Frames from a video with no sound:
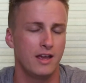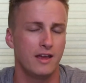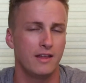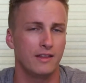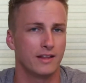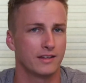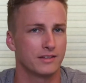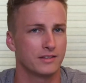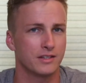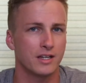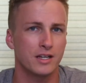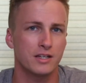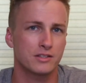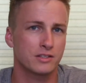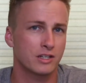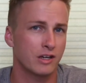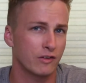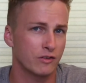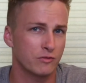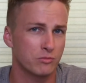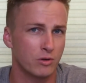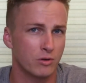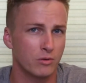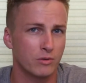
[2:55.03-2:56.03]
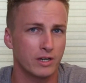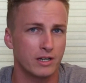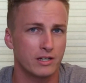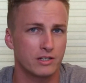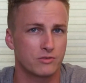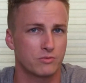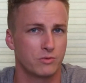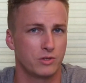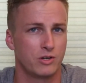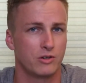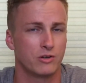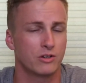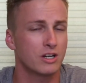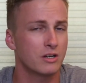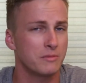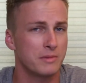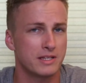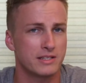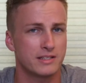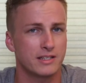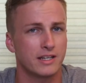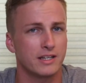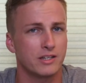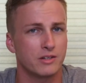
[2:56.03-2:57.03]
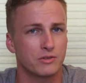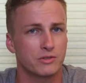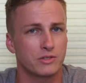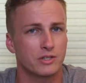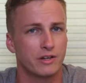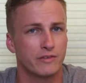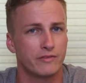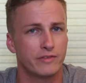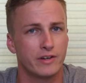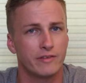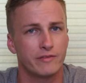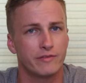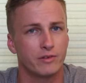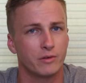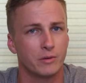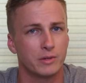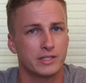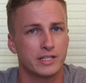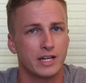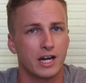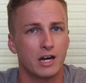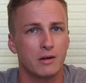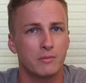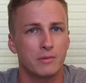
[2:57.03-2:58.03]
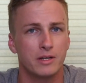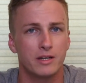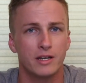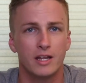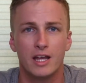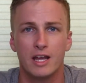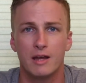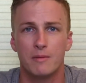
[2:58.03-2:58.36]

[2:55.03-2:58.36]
That's a nice comfortable range where you're going to be setting yourself up for retirement,